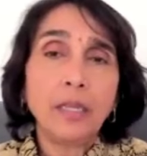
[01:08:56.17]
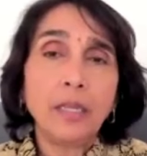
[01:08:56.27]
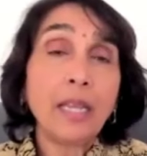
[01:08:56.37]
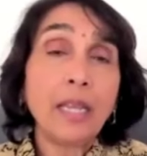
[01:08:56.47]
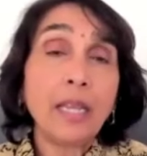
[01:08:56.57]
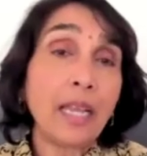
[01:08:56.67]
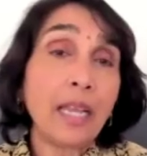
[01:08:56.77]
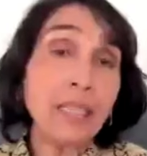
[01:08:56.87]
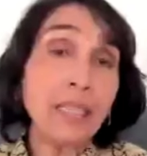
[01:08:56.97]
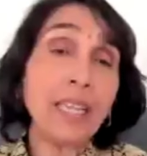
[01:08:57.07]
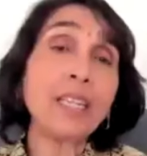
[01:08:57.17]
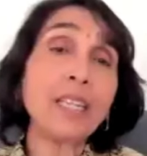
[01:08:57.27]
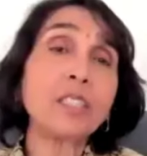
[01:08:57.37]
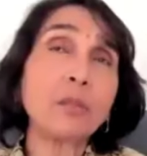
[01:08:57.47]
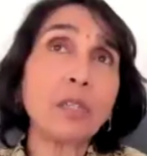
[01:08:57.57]
And in the end,
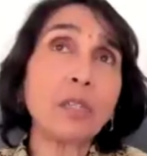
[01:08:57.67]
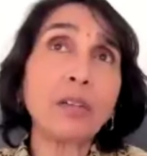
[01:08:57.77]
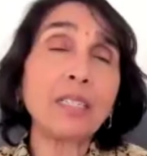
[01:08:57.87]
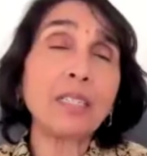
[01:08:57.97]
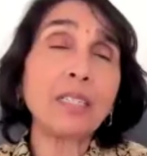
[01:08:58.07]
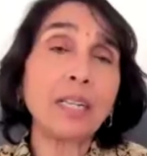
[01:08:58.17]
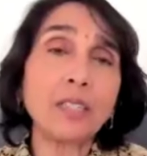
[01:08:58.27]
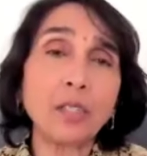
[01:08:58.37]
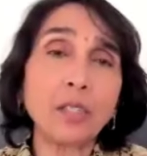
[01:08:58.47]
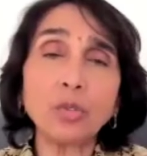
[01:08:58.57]
Krishna Bhagavan tells Arjun,